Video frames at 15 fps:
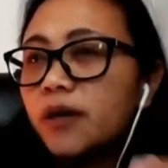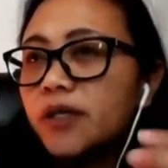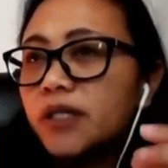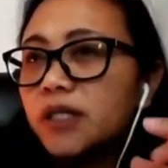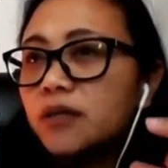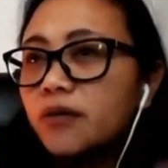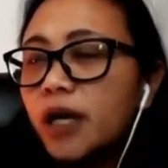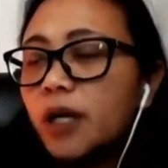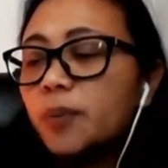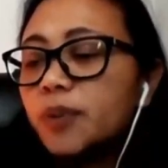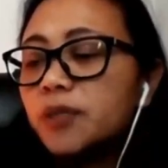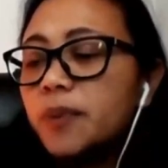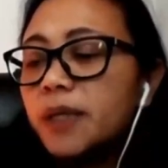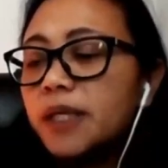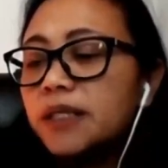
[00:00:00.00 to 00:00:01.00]
great
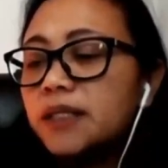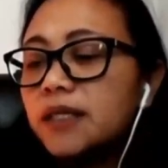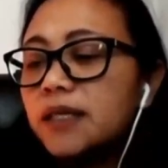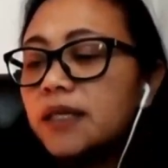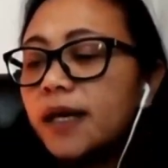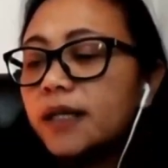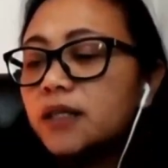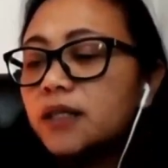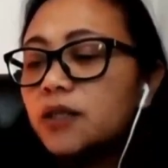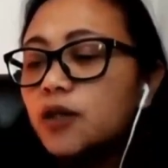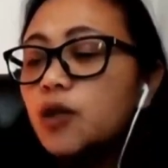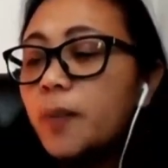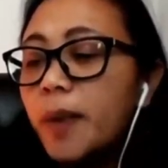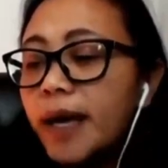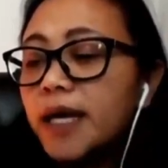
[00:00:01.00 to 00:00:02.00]
possibility that you
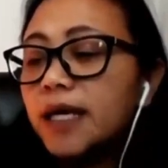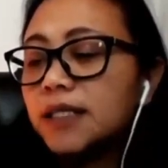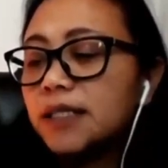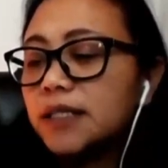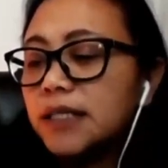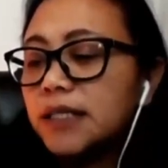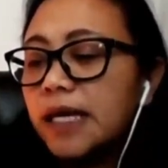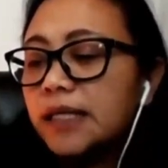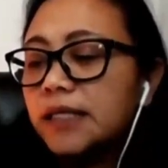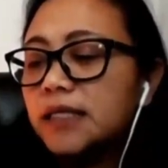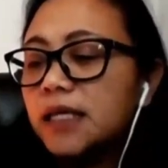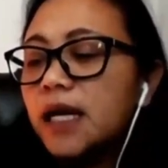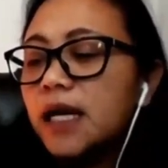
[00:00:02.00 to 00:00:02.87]
may get detained,